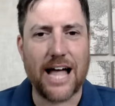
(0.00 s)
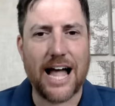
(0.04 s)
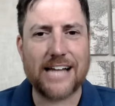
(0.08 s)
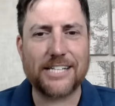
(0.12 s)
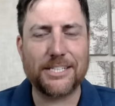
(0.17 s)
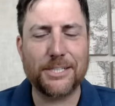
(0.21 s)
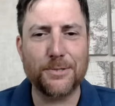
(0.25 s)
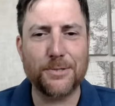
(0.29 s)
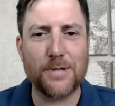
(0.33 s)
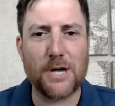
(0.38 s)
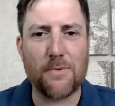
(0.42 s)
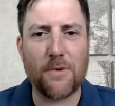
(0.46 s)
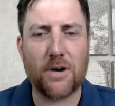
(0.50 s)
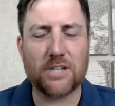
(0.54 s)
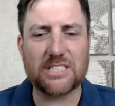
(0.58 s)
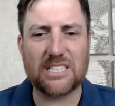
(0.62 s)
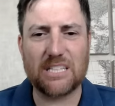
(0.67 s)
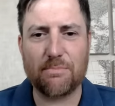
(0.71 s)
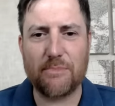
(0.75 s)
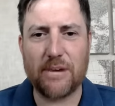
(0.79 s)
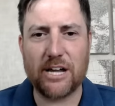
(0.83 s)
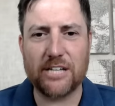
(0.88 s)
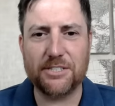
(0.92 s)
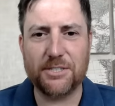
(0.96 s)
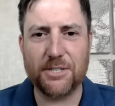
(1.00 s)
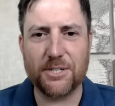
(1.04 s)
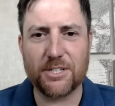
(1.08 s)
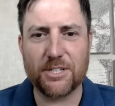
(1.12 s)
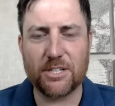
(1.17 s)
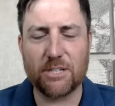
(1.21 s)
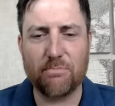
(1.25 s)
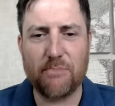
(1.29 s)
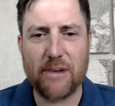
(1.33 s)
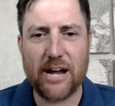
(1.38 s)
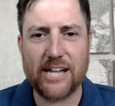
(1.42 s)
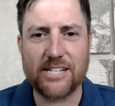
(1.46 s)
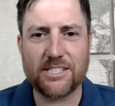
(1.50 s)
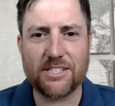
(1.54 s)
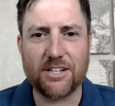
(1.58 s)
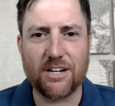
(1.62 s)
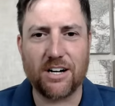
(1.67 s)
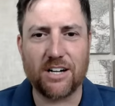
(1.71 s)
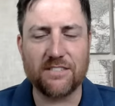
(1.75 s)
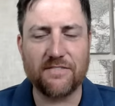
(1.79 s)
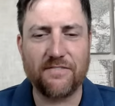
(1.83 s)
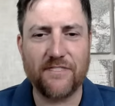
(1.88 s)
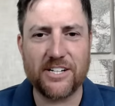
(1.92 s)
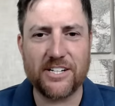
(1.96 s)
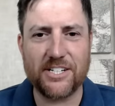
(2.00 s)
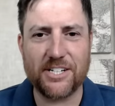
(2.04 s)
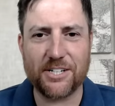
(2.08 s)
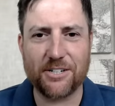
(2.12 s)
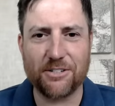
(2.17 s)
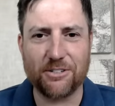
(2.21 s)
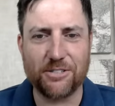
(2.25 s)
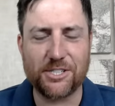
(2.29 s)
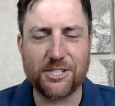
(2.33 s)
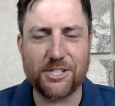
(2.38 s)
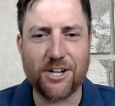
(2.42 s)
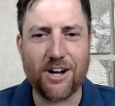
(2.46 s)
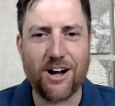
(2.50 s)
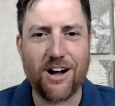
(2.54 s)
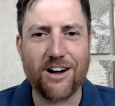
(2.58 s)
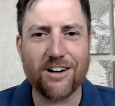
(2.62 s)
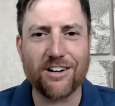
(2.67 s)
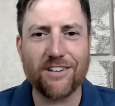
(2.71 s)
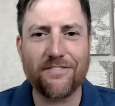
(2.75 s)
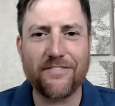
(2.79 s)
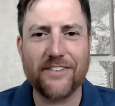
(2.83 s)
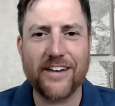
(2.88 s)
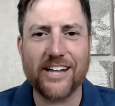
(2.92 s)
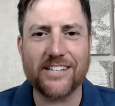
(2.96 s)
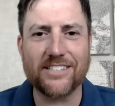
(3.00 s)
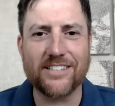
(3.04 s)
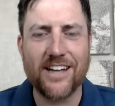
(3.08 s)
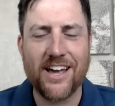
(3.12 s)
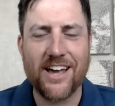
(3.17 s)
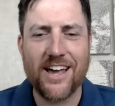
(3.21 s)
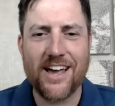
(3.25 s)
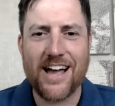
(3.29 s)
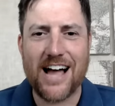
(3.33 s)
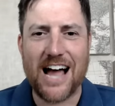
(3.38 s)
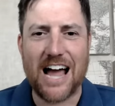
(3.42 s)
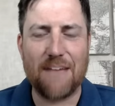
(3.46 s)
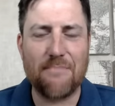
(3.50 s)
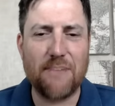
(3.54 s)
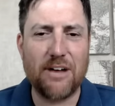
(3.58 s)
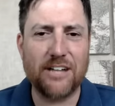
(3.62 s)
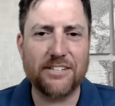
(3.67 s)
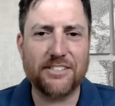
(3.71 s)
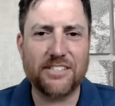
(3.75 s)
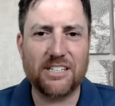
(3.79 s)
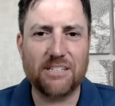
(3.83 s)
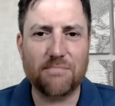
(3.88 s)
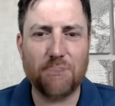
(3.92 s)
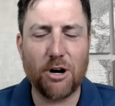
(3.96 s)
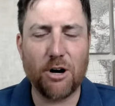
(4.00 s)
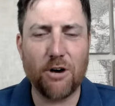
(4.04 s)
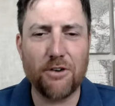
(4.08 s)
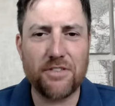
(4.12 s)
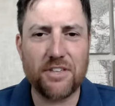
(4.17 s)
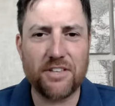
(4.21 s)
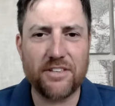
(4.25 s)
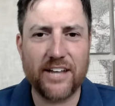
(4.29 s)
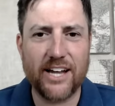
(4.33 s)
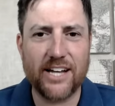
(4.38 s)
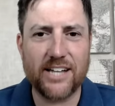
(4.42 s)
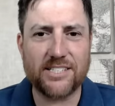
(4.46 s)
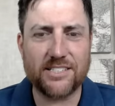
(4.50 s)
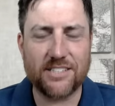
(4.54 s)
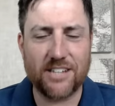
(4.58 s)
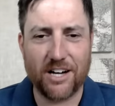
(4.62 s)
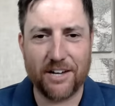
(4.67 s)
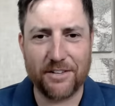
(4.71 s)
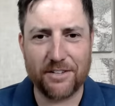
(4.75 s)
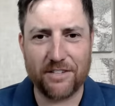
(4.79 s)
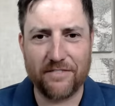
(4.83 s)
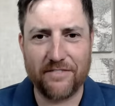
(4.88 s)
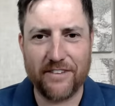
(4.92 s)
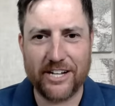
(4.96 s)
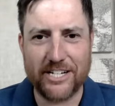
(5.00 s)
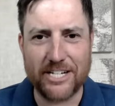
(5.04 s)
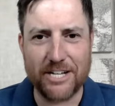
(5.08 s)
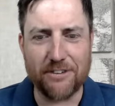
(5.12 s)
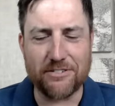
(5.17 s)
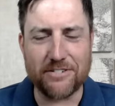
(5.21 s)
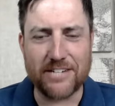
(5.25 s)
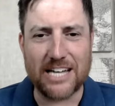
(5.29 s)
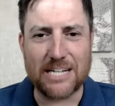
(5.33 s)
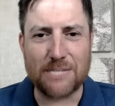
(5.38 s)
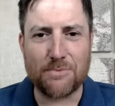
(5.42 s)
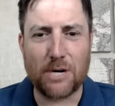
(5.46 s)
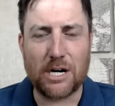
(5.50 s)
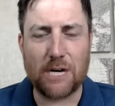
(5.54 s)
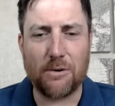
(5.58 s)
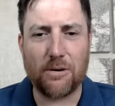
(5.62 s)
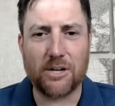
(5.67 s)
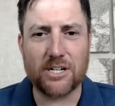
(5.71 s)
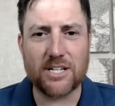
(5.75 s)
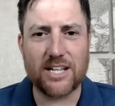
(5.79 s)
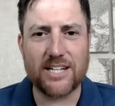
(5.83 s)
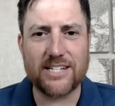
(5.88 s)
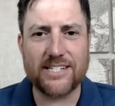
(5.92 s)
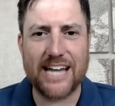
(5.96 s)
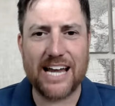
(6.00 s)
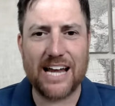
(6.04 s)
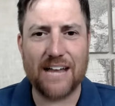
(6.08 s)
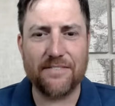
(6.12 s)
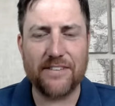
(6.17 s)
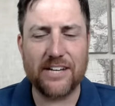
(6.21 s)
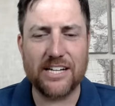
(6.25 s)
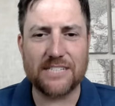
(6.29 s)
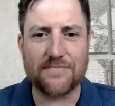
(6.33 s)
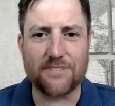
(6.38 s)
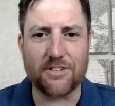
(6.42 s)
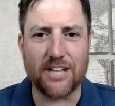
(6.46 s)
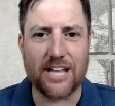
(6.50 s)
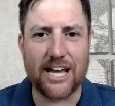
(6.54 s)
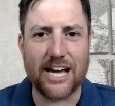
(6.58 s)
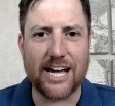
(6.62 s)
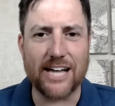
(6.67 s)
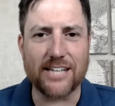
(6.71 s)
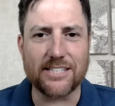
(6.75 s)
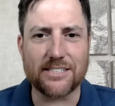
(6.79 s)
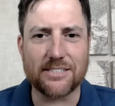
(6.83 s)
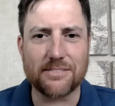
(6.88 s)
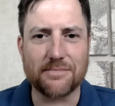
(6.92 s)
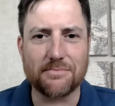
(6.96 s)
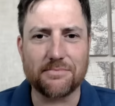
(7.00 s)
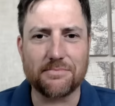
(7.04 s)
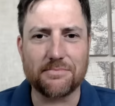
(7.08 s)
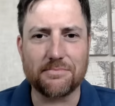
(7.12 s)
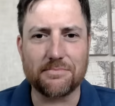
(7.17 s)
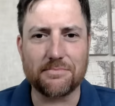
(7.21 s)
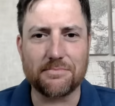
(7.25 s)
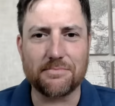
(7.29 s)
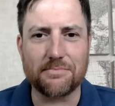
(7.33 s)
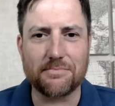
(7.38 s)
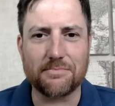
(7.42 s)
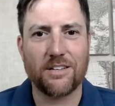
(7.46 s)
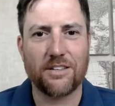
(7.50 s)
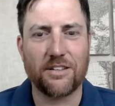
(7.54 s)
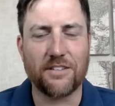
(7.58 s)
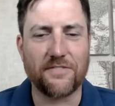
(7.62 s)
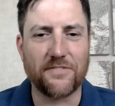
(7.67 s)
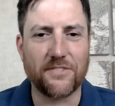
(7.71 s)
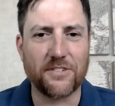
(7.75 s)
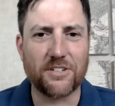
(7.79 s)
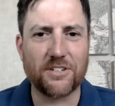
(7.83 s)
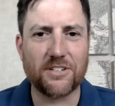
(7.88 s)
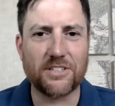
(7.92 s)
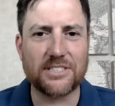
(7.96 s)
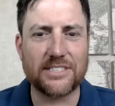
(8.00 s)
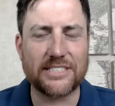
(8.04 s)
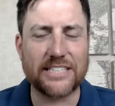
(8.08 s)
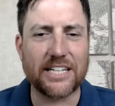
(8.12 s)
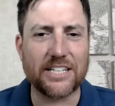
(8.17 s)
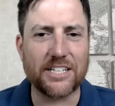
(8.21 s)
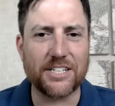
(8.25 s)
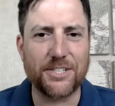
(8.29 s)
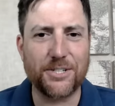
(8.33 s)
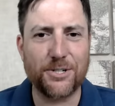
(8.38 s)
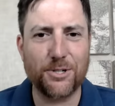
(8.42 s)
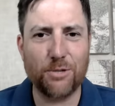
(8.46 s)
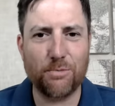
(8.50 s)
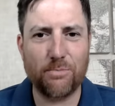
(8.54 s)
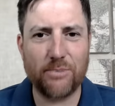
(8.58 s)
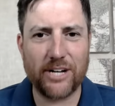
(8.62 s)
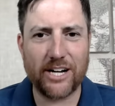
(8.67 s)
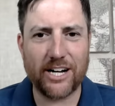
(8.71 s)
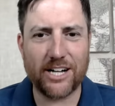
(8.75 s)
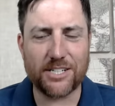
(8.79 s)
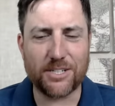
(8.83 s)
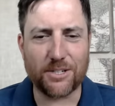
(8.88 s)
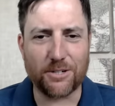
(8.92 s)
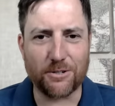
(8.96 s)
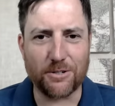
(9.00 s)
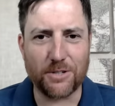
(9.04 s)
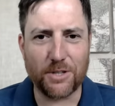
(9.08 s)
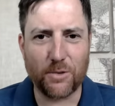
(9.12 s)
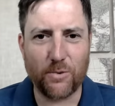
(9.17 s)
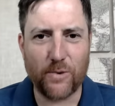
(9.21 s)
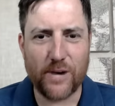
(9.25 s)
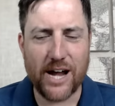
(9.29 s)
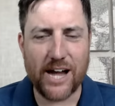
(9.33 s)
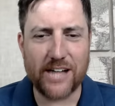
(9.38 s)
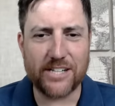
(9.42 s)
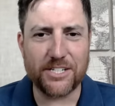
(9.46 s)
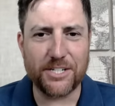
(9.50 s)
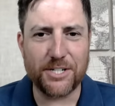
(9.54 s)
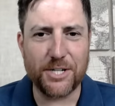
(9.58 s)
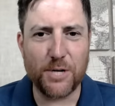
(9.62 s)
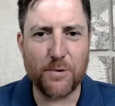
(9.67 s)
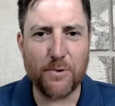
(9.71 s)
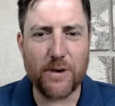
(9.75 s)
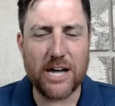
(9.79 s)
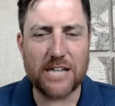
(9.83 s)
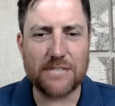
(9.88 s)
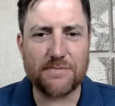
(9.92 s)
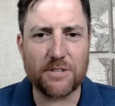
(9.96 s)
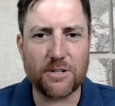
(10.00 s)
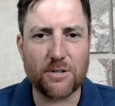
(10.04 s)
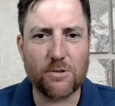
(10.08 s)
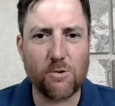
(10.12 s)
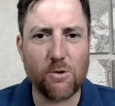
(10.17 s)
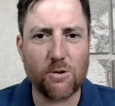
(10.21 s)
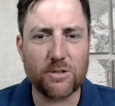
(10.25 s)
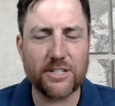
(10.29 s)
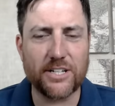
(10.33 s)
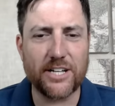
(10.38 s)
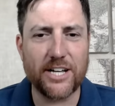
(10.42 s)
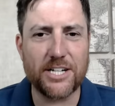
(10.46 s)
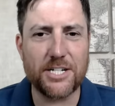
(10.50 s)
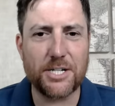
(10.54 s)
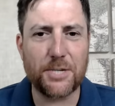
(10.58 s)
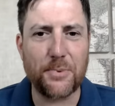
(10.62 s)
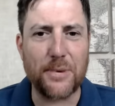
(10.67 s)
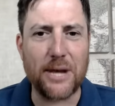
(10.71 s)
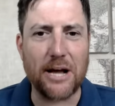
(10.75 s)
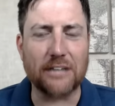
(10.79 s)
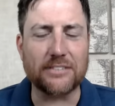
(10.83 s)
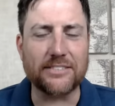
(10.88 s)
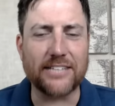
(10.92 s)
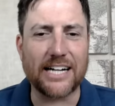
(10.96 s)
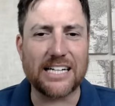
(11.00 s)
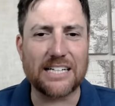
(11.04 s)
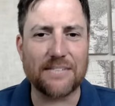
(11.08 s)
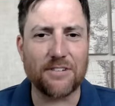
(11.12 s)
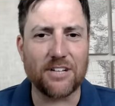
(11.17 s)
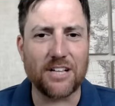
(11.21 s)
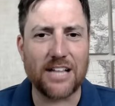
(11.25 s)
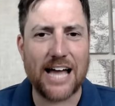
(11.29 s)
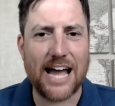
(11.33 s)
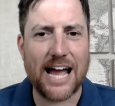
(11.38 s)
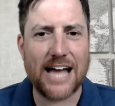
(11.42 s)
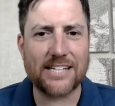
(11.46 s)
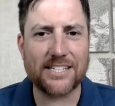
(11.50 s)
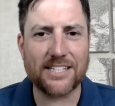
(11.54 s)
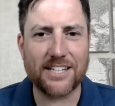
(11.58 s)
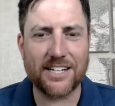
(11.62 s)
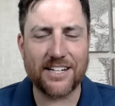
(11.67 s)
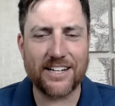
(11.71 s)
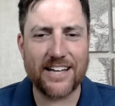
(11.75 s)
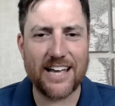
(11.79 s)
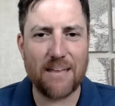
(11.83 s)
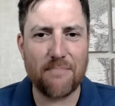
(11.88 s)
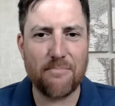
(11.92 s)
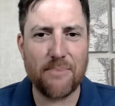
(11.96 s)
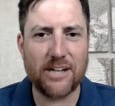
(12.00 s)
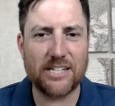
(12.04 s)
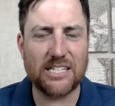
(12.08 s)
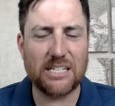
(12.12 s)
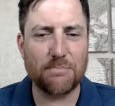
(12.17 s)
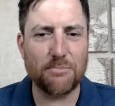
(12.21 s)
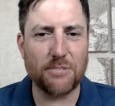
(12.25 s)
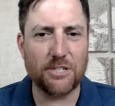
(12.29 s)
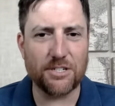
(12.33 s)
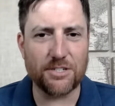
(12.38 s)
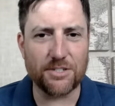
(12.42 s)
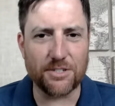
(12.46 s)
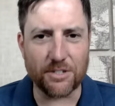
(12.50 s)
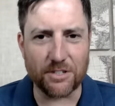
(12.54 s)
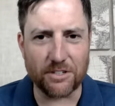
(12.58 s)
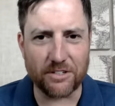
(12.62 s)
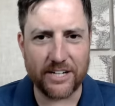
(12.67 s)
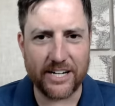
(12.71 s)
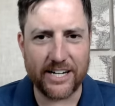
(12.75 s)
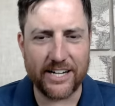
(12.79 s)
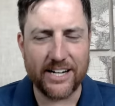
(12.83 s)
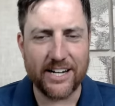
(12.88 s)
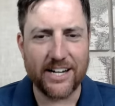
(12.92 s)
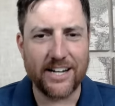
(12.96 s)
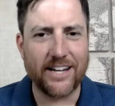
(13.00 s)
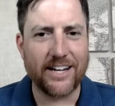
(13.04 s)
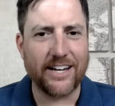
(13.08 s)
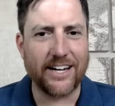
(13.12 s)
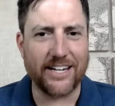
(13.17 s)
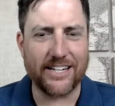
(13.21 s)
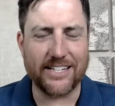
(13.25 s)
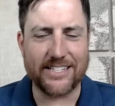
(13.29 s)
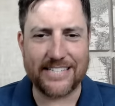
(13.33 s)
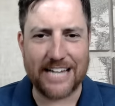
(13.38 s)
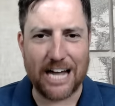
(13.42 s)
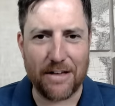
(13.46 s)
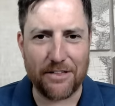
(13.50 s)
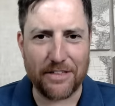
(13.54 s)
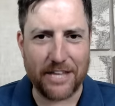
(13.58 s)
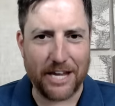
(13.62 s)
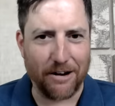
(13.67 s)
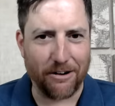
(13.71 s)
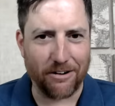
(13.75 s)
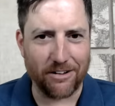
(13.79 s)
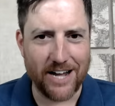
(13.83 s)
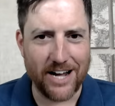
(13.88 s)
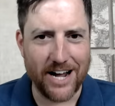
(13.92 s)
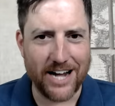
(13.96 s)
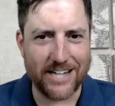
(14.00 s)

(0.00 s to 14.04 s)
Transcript: The last two I wanted to mention are based on physical geography, and I've mentioned both of these in other videos. That's why I wanted to save these for last. The first is that the two biggest earthquakes in U S recorded history outside of Alaska have been in Missouri and South